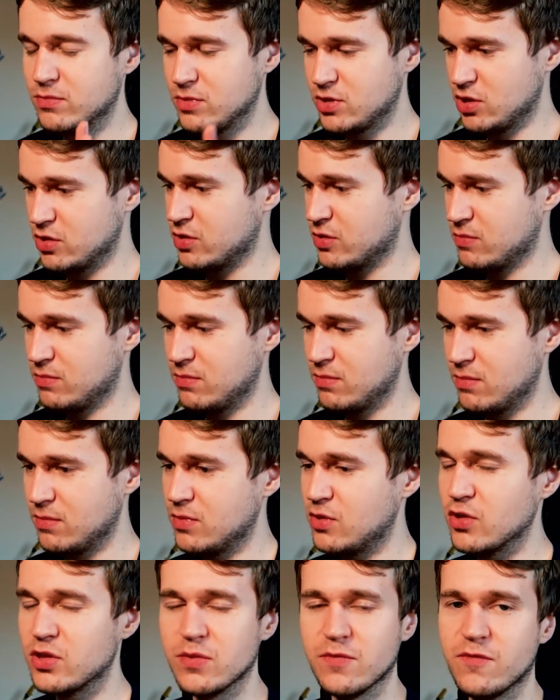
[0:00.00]
just
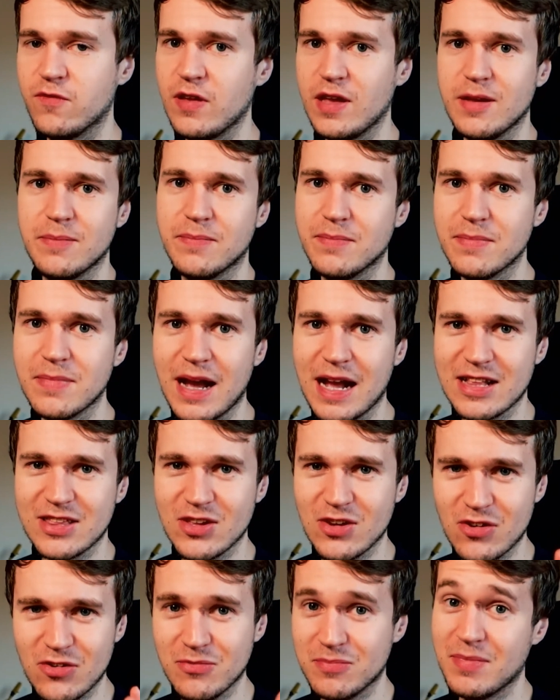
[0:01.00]
doesn't fit at
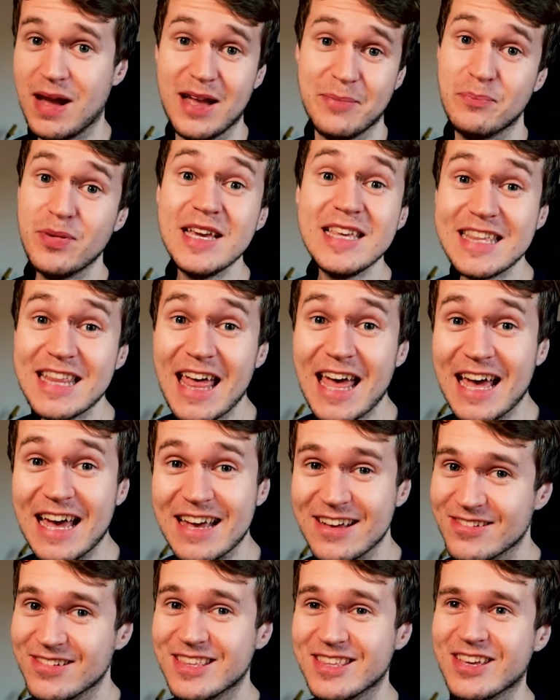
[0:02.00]
all, but he's
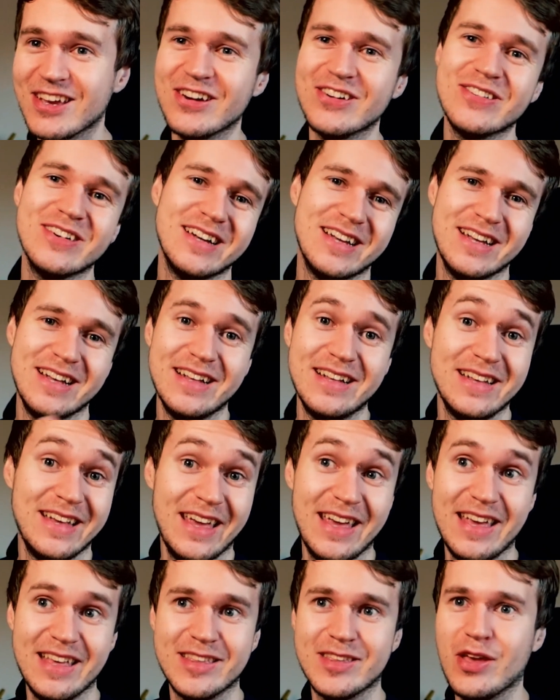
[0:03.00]
there, so
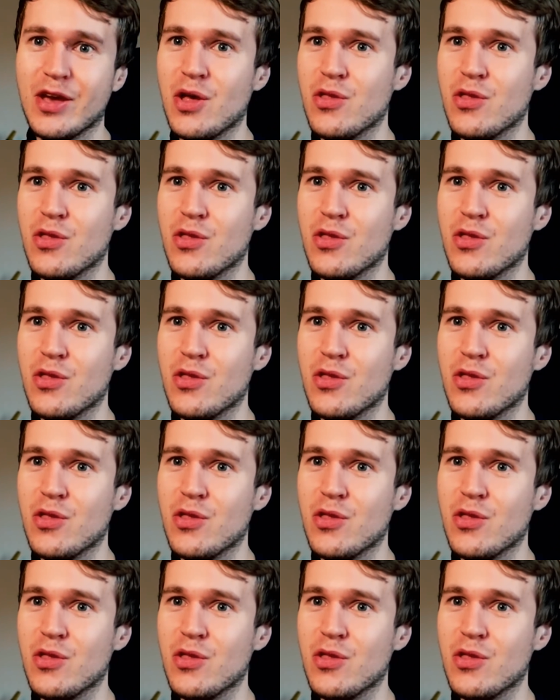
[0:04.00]
it's a